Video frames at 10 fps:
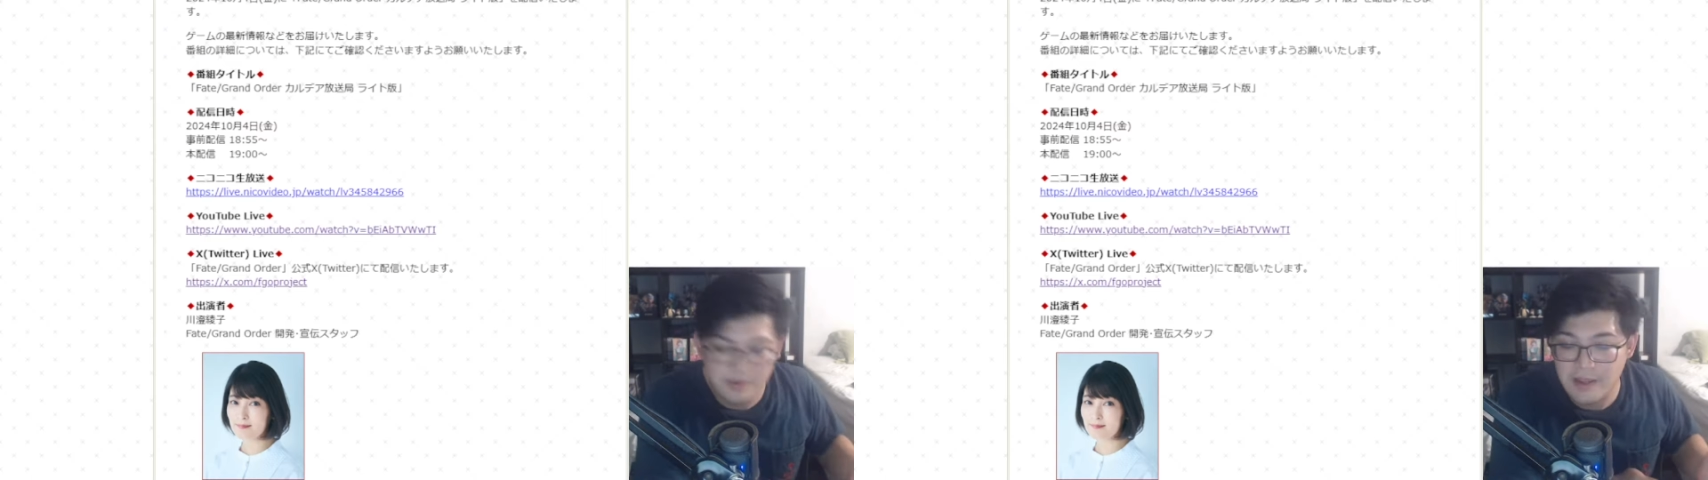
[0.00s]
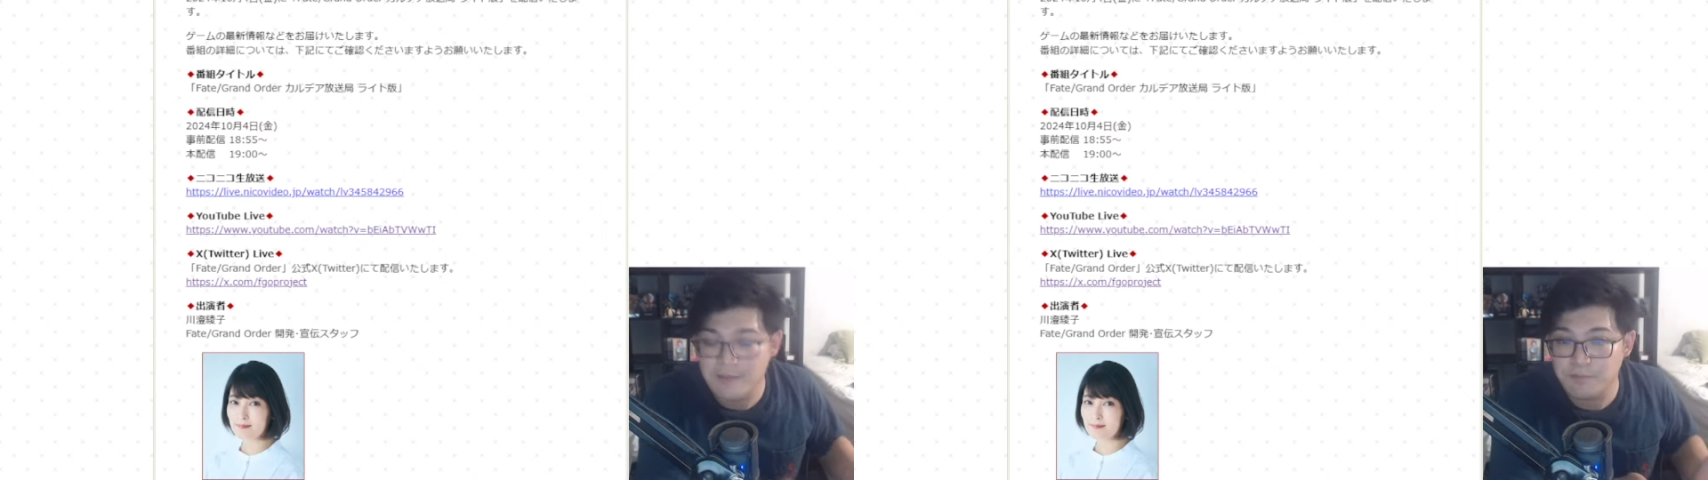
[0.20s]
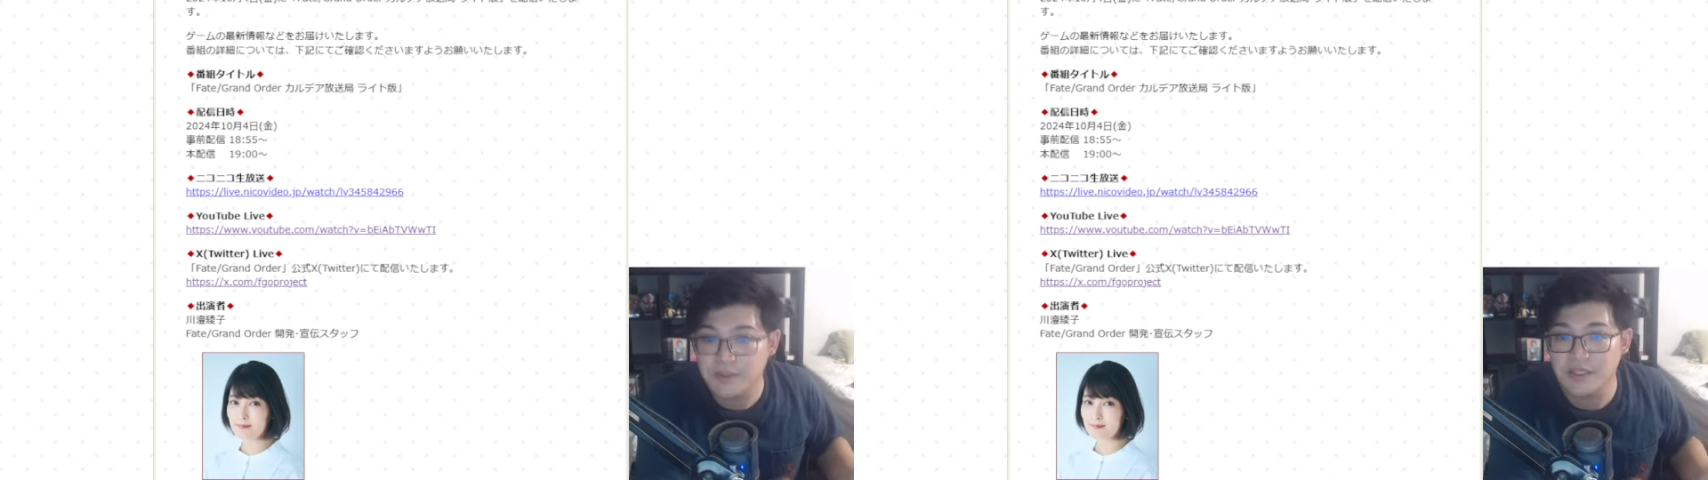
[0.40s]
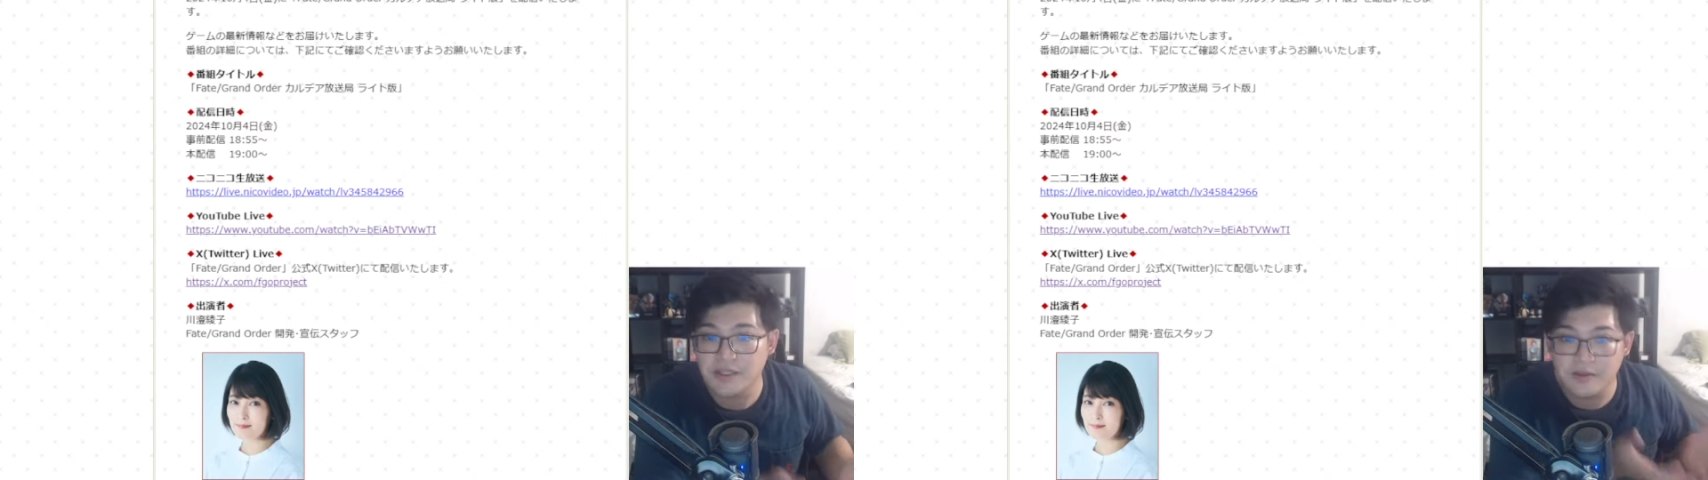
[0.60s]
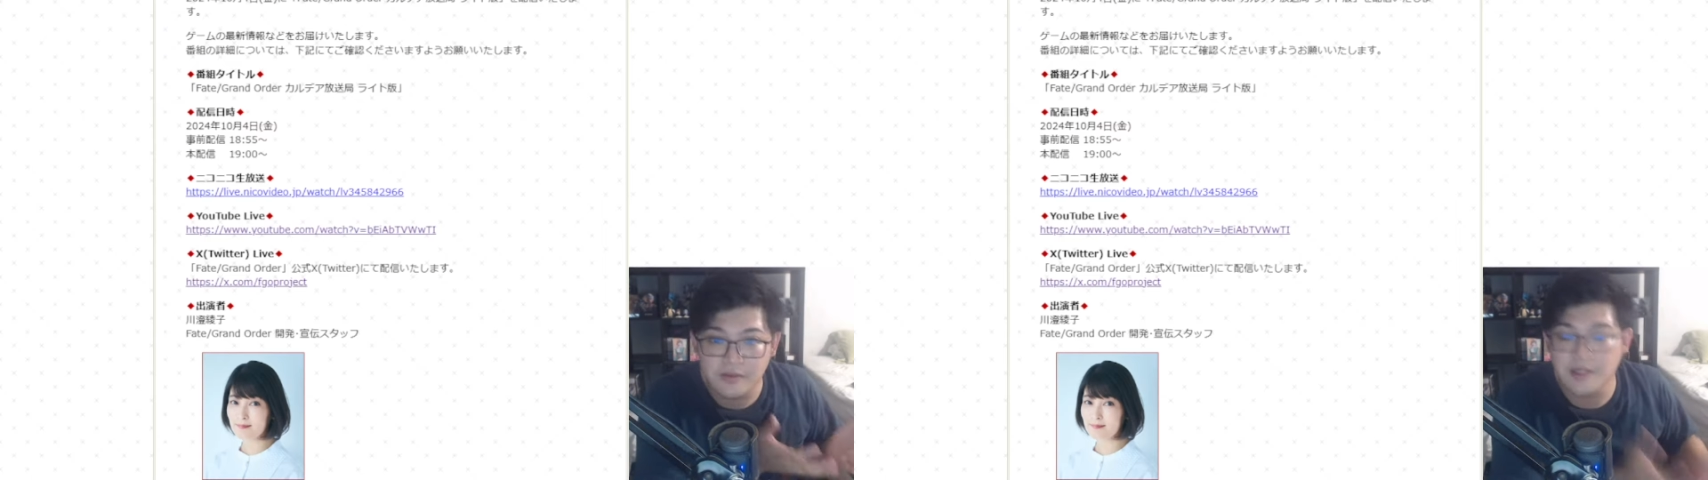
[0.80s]

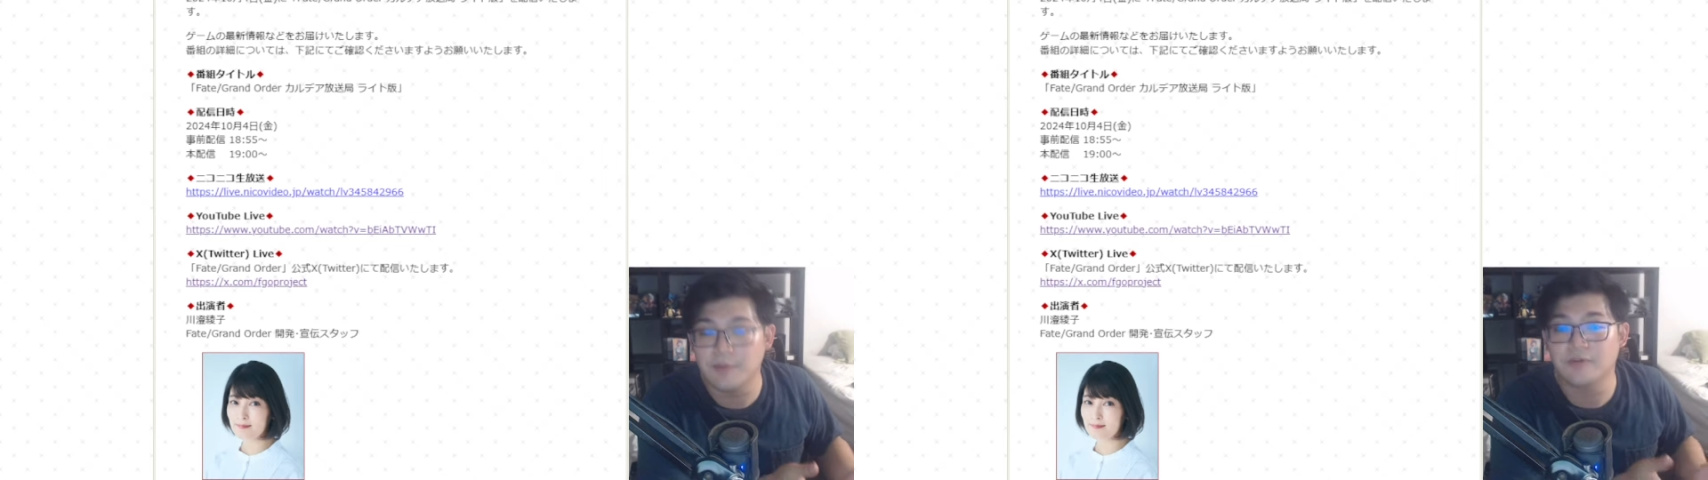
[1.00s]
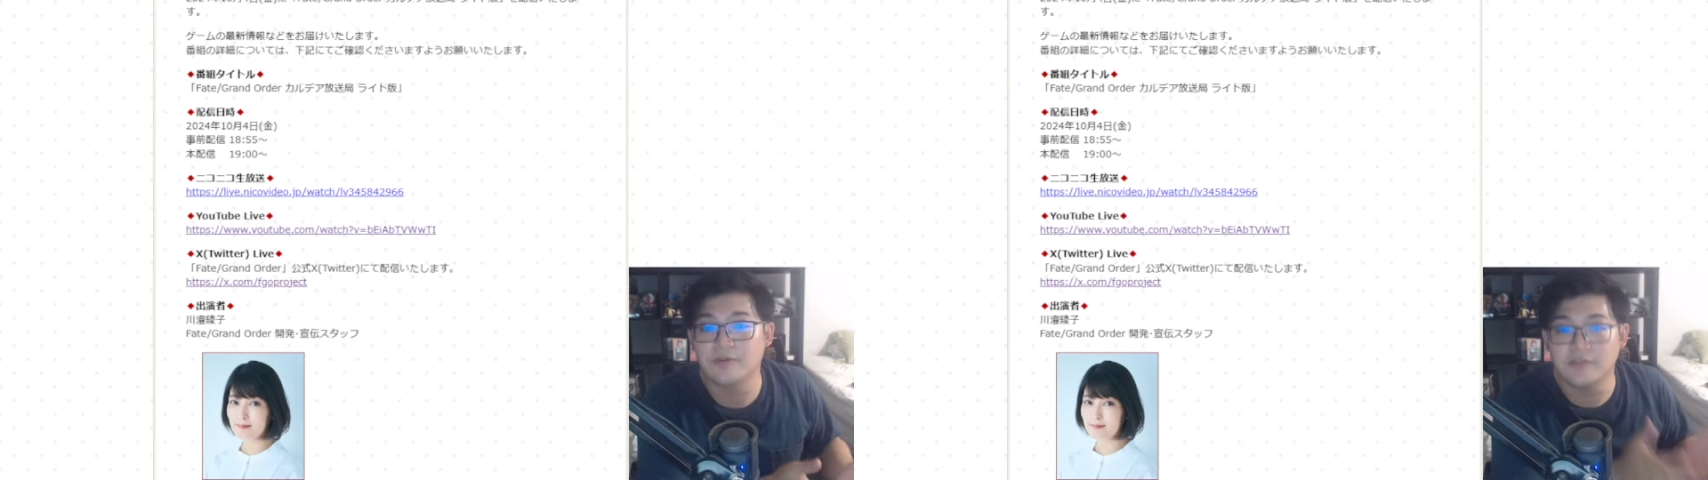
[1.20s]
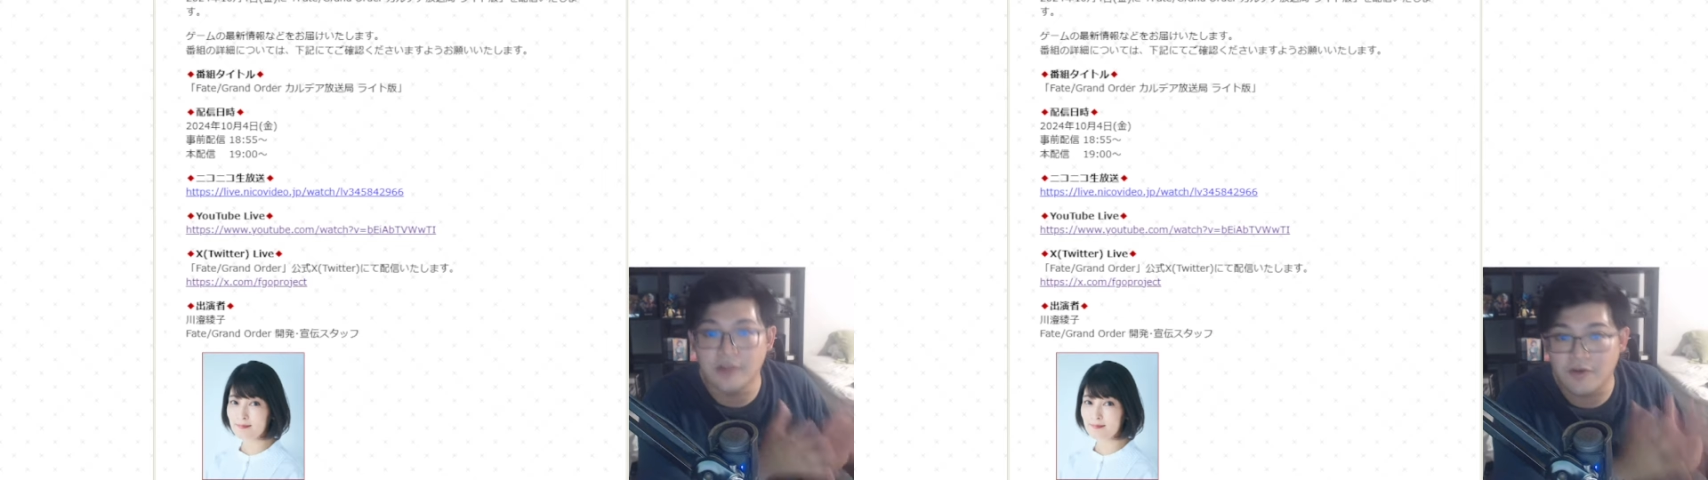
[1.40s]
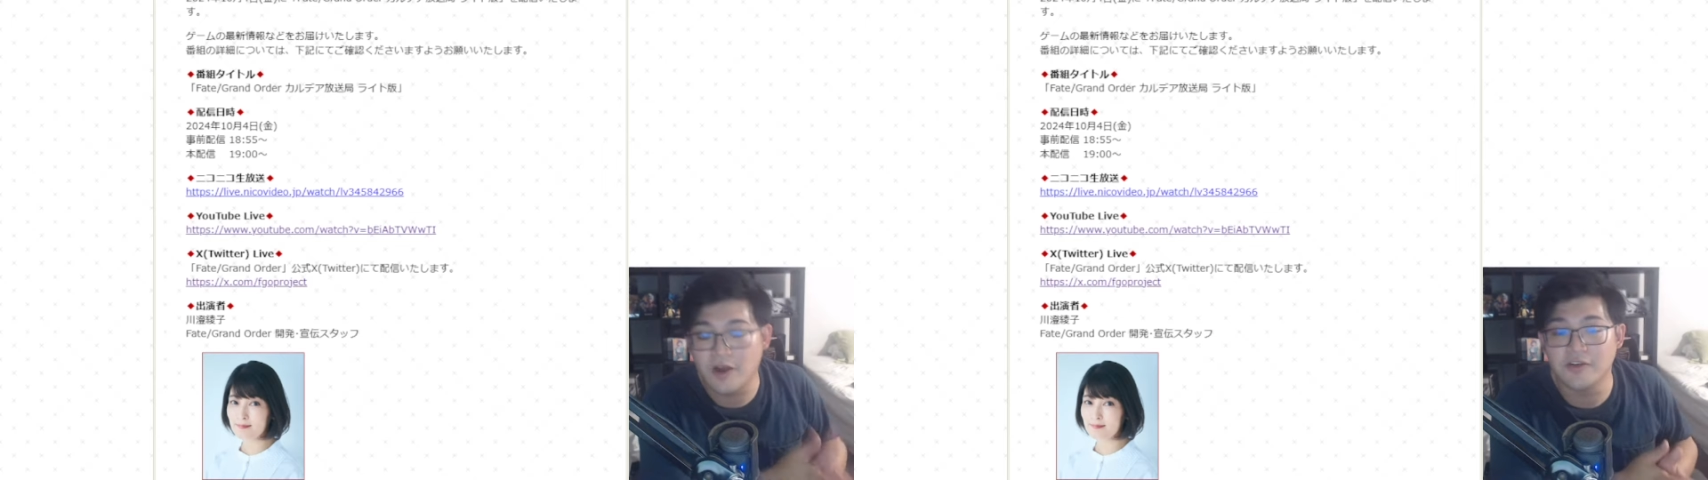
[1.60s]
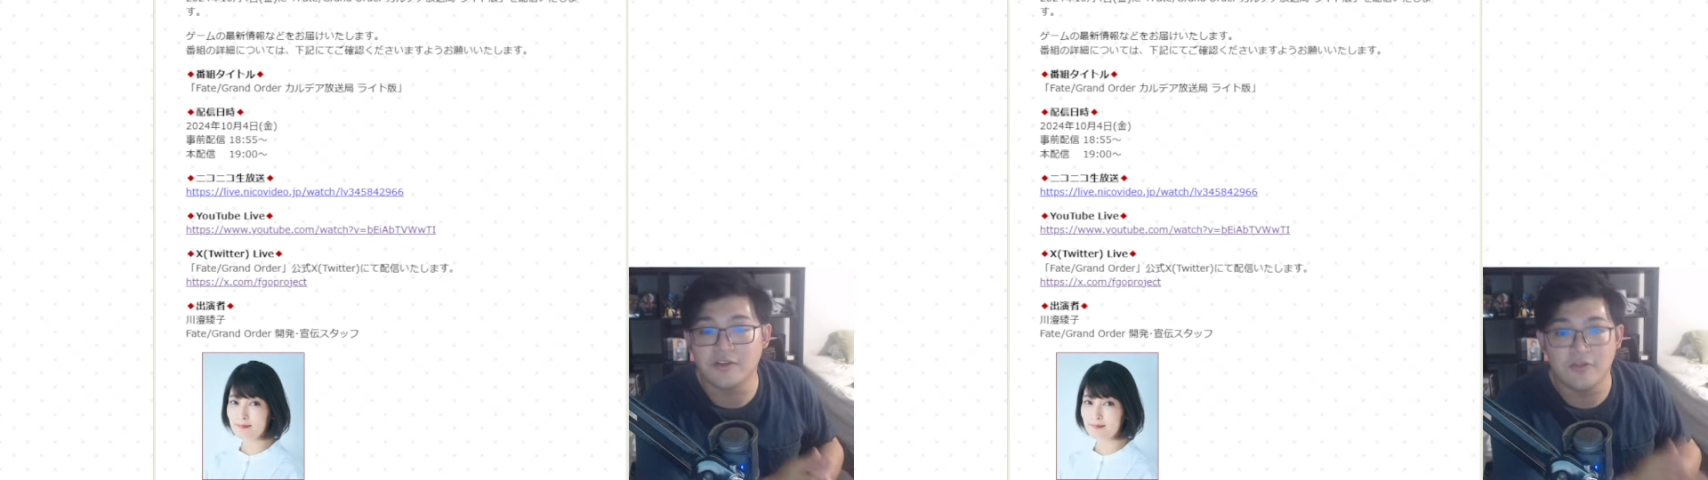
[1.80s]
NP levels of
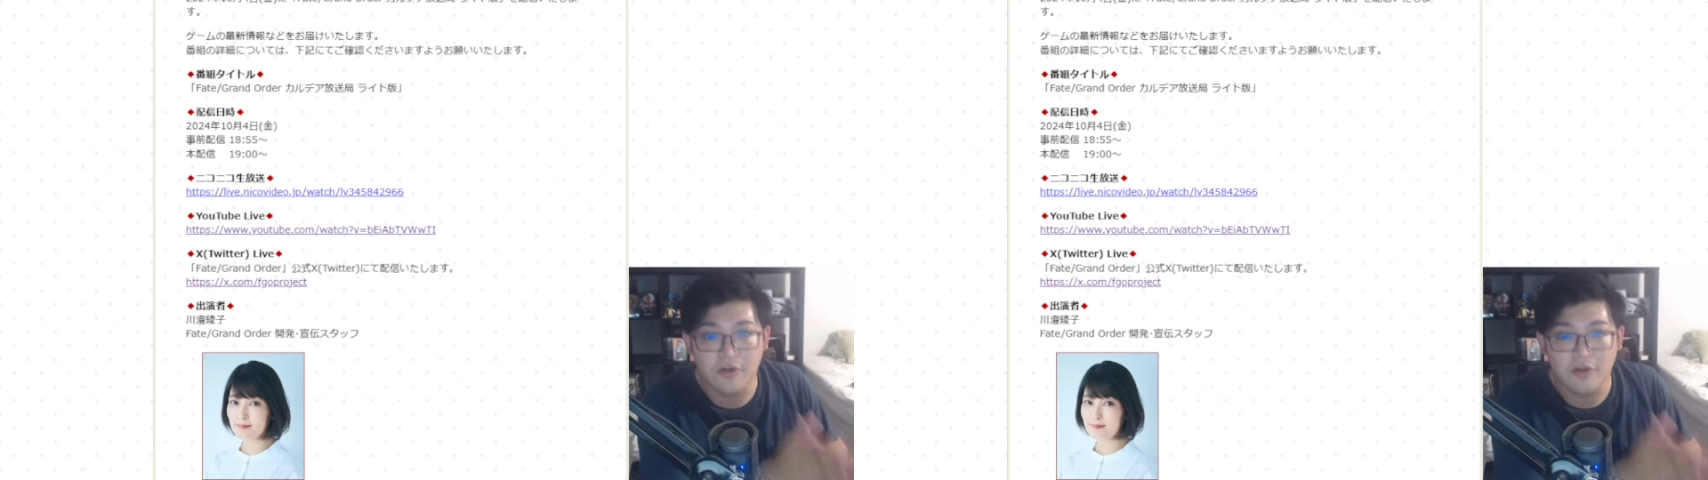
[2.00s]
Hakuno